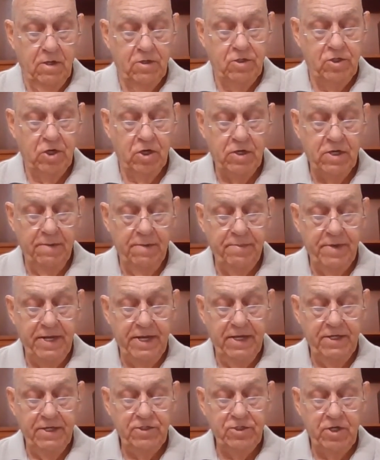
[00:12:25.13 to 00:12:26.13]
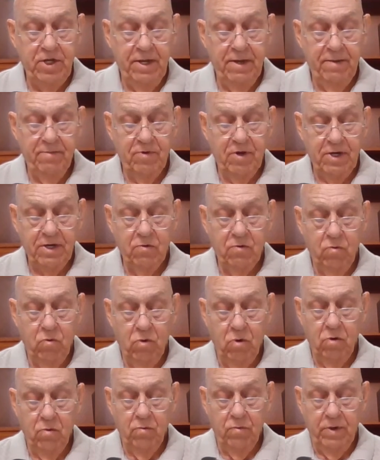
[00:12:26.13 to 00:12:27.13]
Shall come against him like a
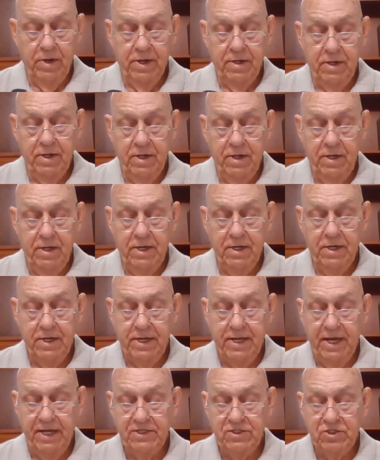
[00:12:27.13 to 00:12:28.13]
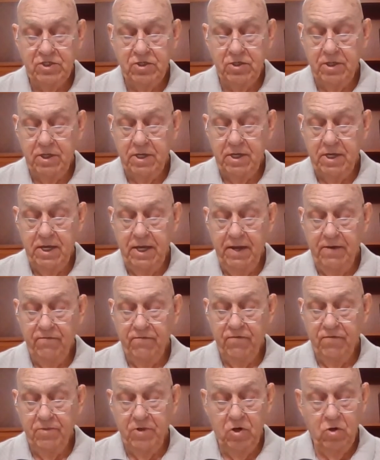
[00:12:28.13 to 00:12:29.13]
whirlwind. It indicates that the king
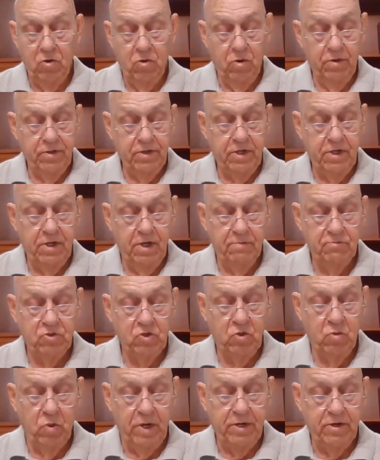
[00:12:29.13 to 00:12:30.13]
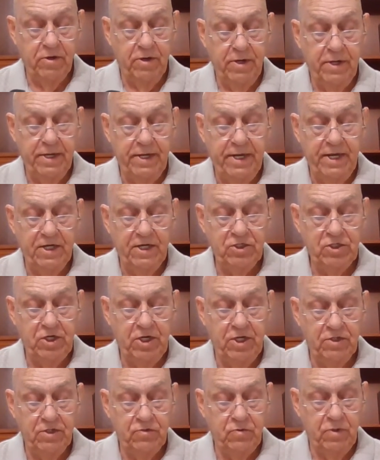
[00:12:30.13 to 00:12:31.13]
from the north comes quickly
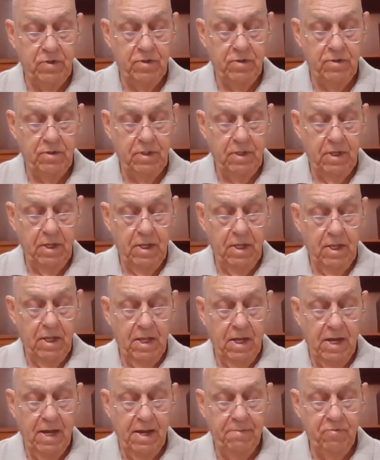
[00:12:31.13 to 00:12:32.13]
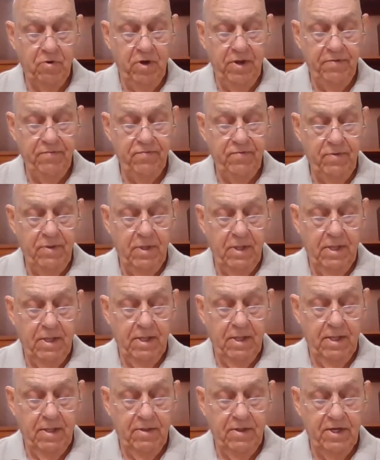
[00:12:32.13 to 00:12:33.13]
against Israel. I believe that
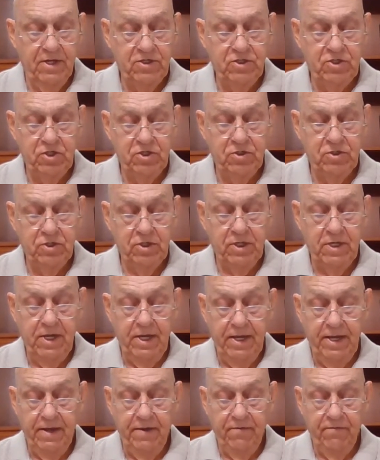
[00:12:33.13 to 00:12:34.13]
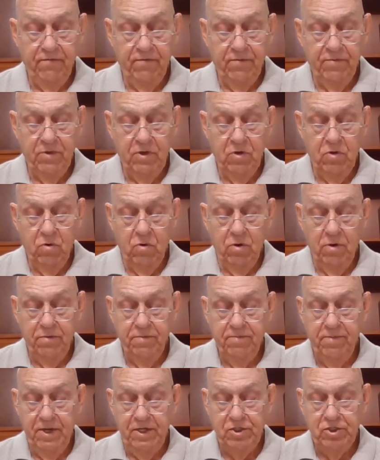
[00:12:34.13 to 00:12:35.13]
this is the king from the
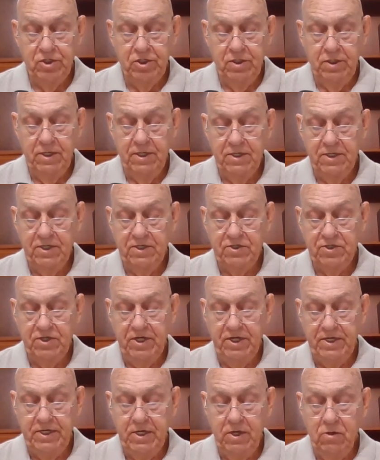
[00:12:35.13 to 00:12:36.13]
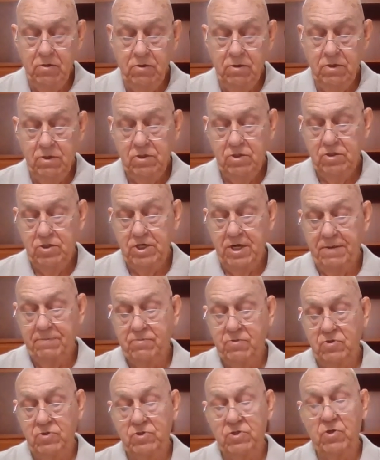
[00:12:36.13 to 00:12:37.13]
north mentioned in Ezekiel,
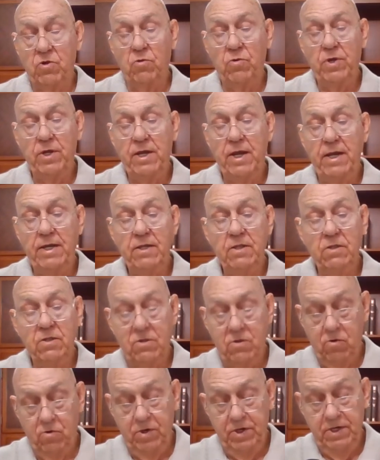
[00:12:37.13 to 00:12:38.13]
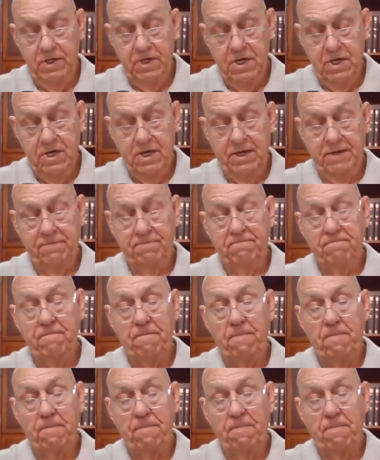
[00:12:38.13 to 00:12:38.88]
chapters 38 and 39.